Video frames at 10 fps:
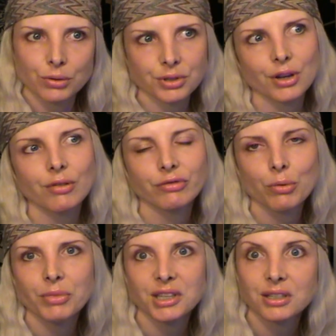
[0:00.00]
yourself
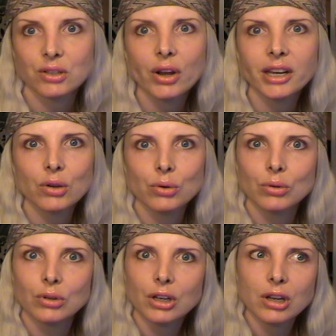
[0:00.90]
from this
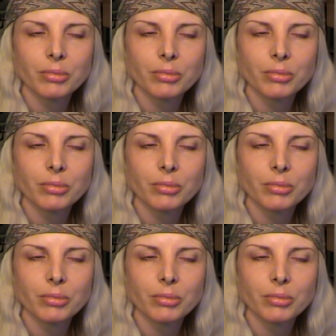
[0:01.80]
cycle,